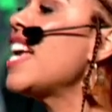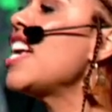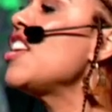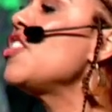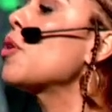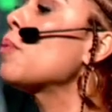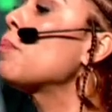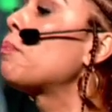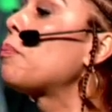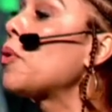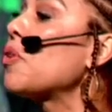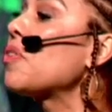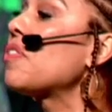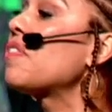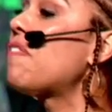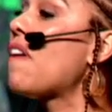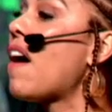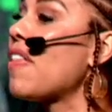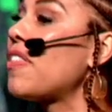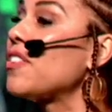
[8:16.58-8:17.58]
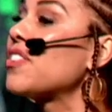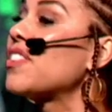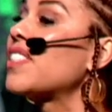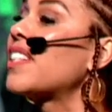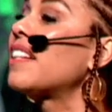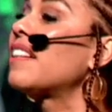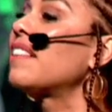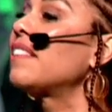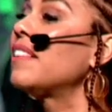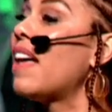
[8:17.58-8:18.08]
and your birth father is
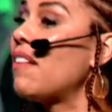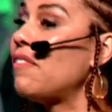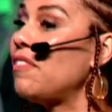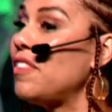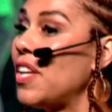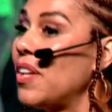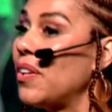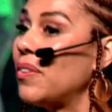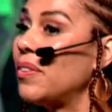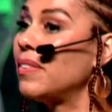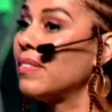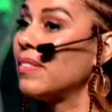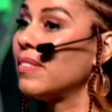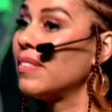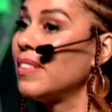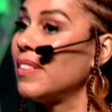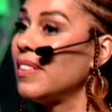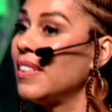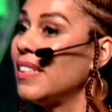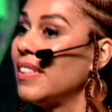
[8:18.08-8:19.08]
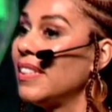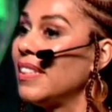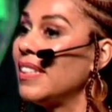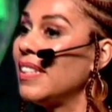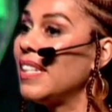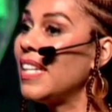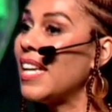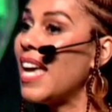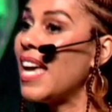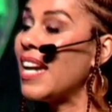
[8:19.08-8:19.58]
going to love you.
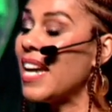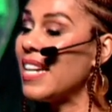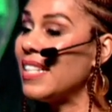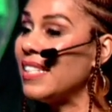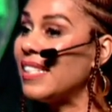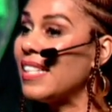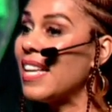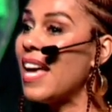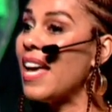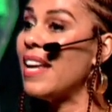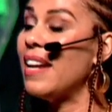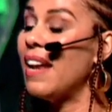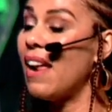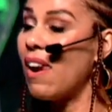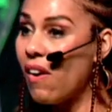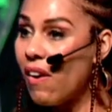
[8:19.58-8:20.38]
And I said,